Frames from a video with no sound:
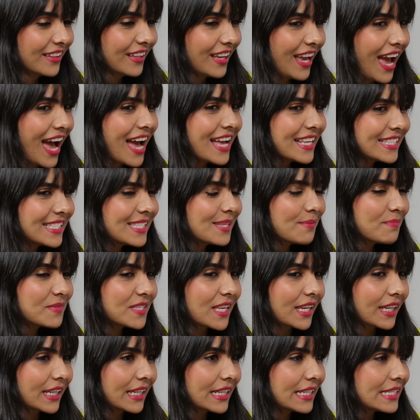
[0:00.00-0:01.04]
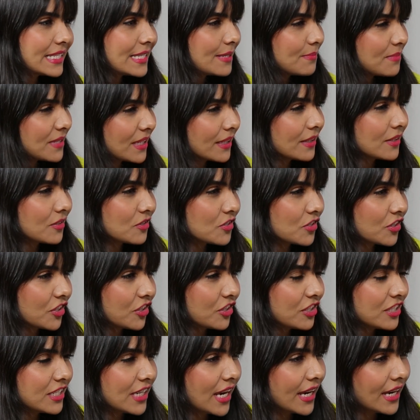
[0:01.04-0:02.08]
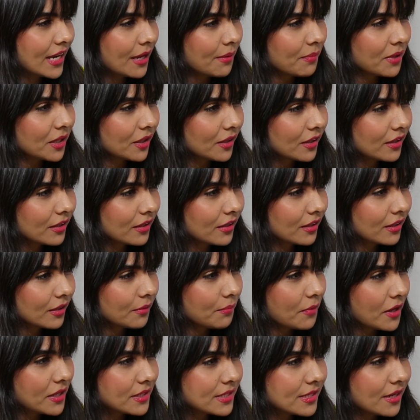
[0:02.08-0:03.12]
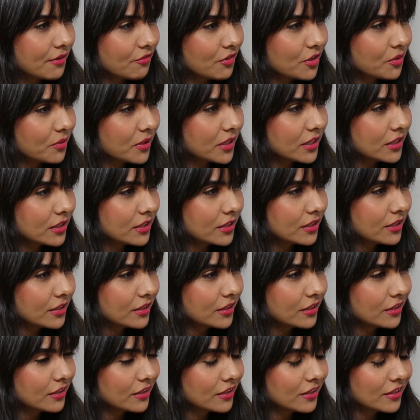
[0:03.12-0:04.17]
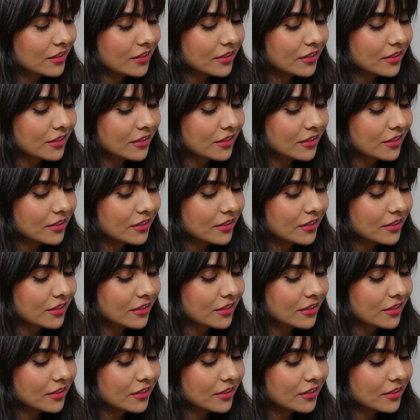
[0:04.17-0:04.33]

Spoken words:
Yeah, it seems like it. It seems like there's a good dynamic amongst everyone.